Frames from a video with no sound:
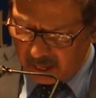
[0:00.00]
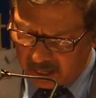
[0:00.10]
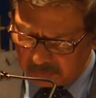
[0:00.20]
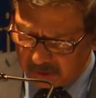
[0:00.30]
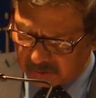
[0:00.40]
I
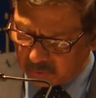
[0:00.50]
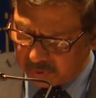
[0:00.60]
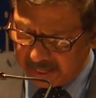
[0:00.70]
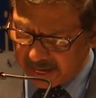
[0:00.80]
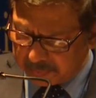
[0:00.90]
am also
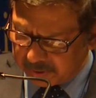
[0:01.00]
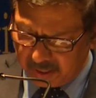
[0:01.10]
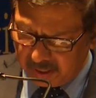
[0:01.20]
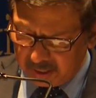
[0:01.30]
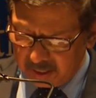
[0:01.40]
very
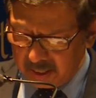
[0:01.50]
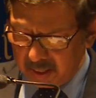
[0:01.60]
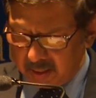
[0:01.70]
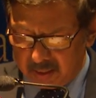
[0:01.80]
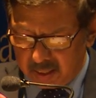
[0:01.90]
happy
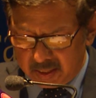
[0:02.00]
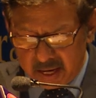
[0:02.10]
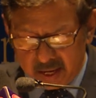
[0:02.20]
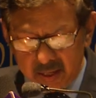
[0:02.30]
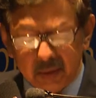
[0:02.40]
that the
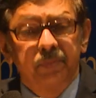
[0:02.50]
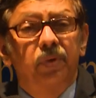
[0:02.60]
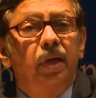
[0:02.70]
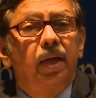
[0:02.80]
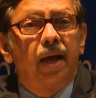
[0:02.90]

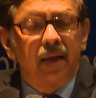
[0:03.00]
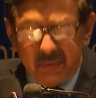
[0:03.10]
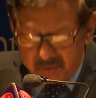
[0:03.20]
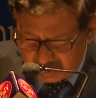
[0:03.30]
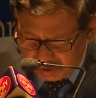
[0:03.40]
IIMC
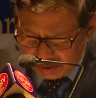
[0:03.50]
has